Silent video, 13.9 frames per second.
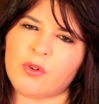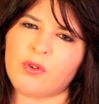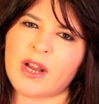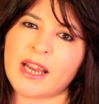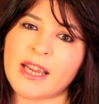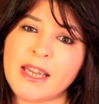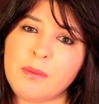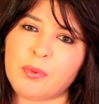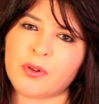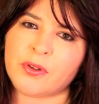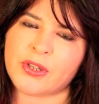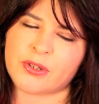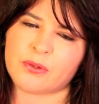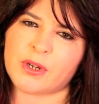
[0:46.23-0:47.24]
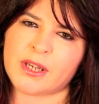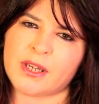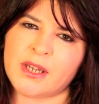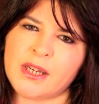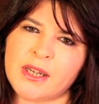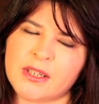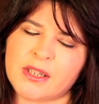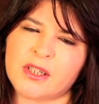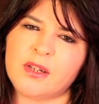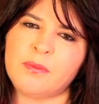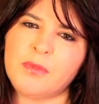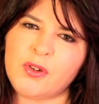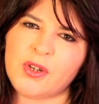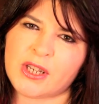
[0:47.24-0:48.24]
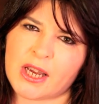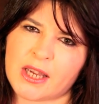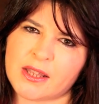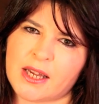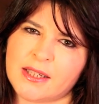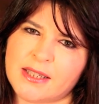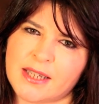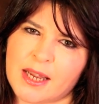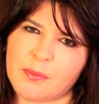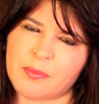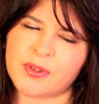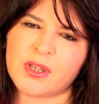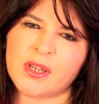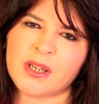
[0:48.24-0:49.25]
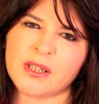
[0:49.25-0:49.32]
You're able this week to communicate that depth,